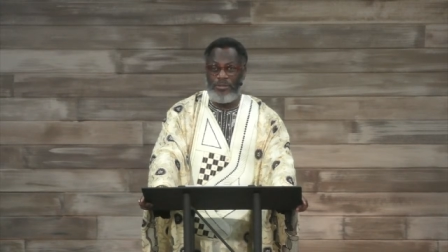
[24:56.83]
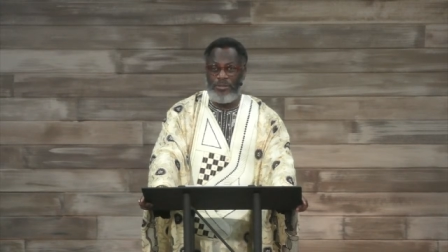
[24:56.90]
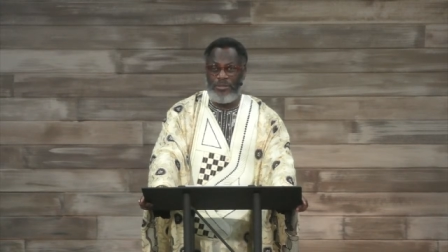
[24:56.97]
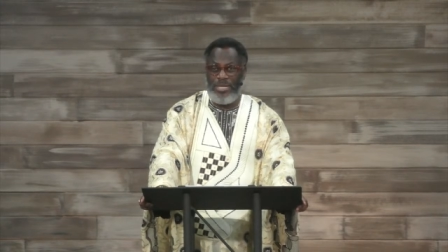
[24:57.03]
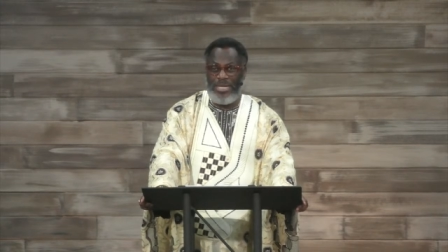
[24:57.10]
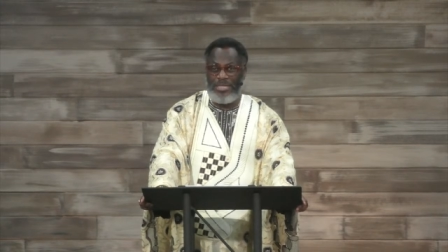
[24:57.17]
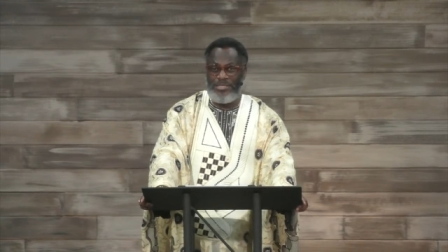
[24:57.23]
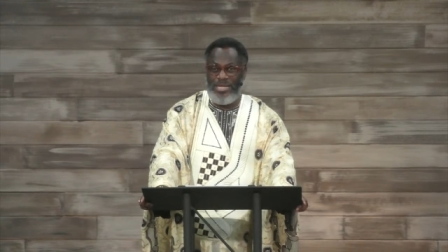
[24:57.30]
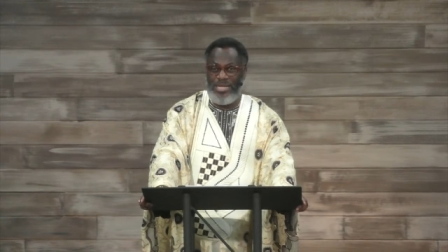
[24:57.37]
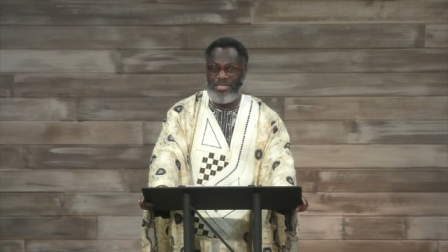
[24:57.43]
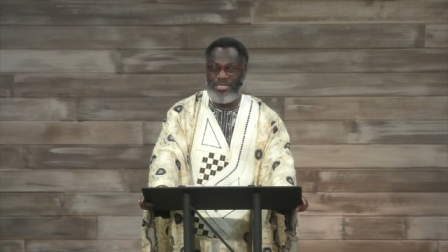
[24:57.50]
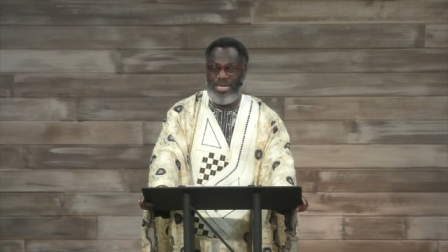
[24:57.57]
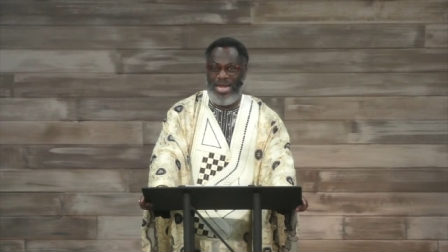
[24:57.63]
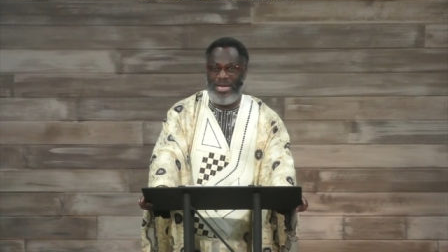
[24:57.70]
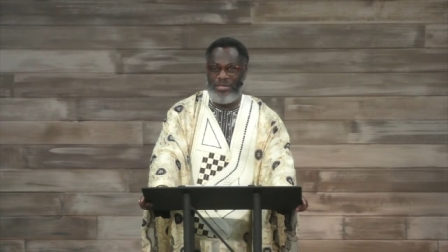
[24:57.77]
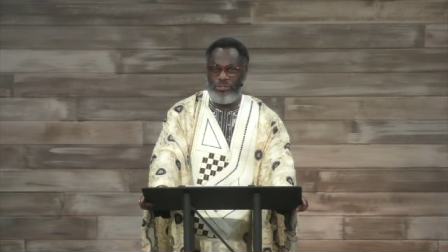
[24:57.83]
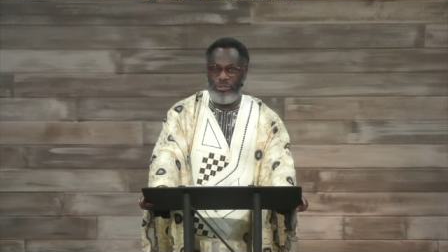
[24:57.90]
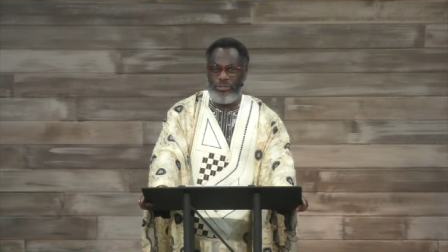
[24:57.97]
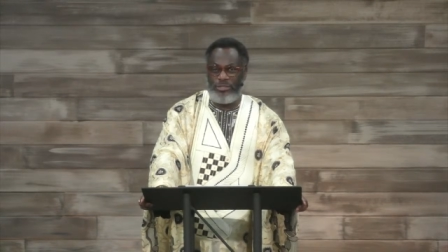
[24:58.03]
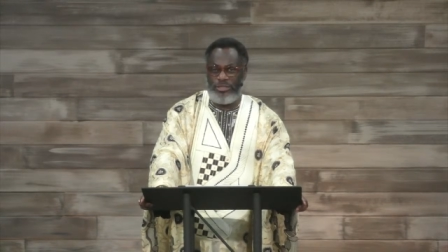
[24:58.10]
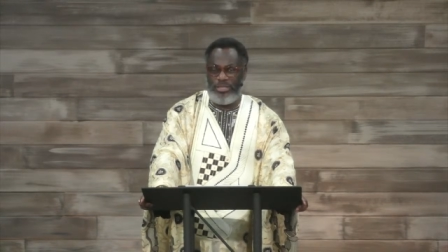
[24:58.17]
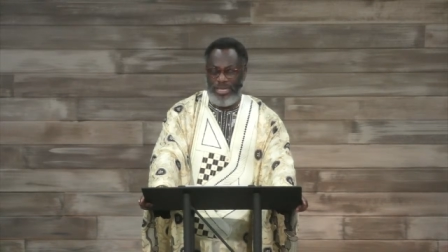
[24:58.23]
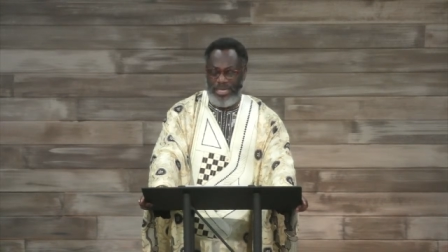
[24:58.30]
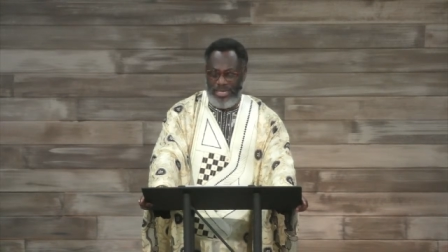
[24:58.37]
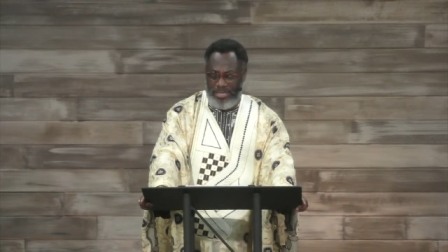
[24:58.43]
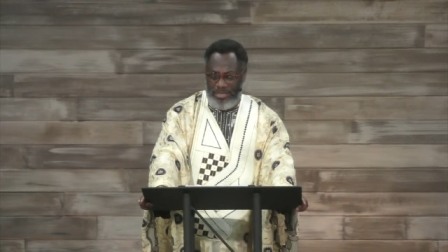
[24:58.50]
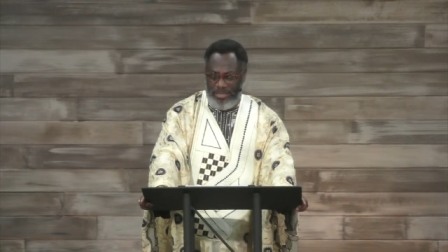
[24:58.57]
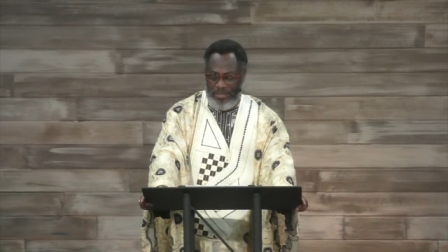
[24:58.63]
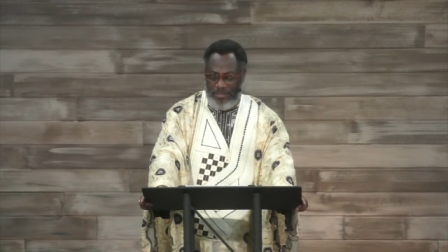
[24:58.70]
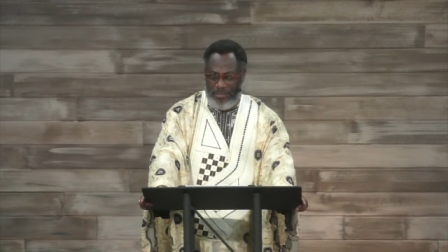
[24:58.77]
there are things that I do
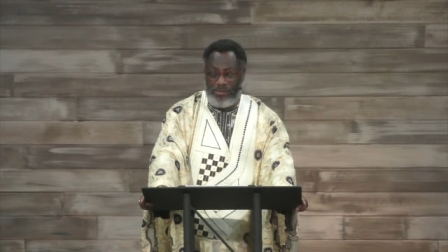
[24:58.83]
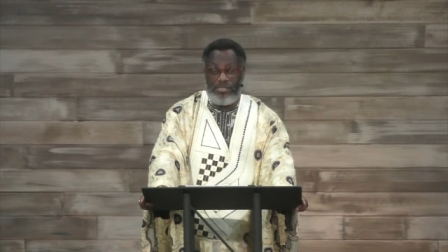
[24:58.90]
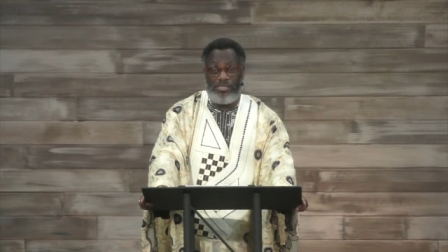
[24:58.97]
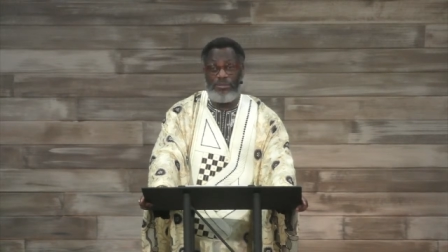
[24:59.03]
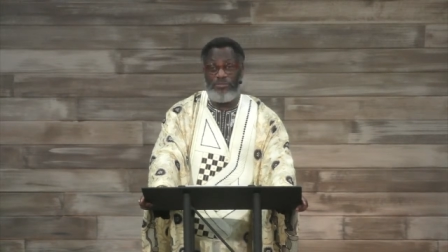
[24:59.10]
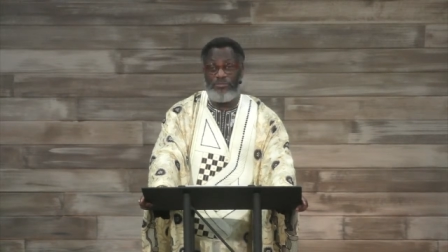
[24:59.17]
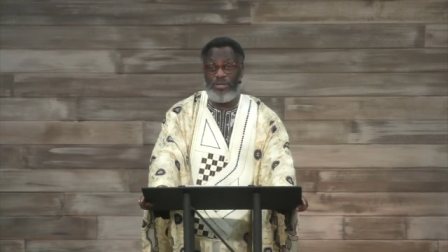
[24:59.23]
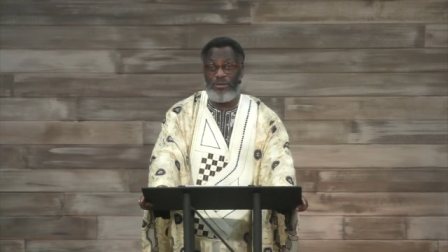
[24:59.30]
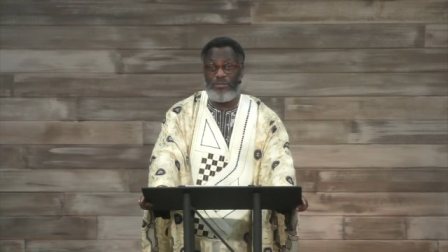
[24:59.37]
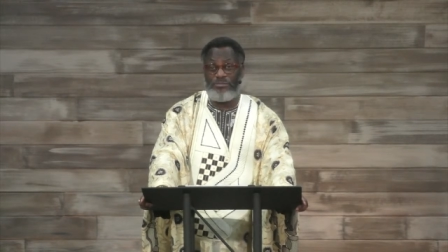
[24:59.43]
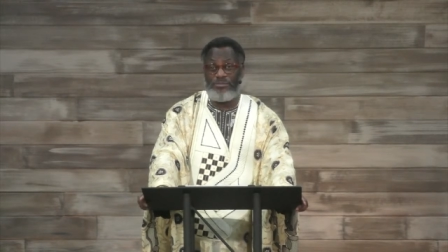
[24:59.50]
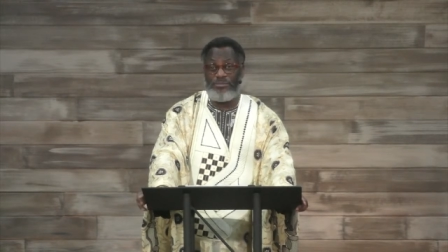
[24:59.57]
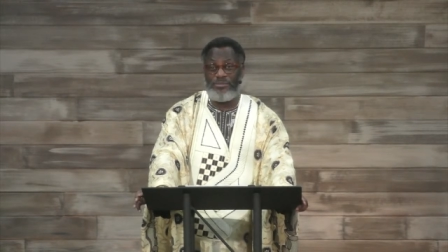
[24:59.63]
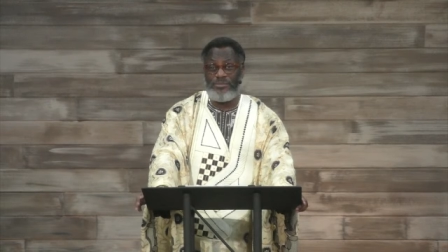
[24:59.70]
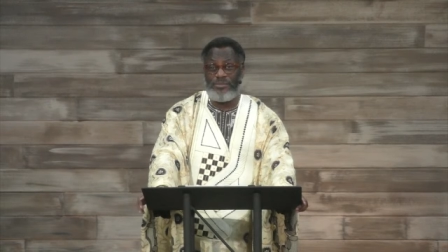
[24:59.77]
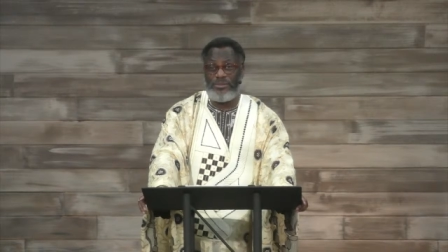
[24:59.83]
today, some of them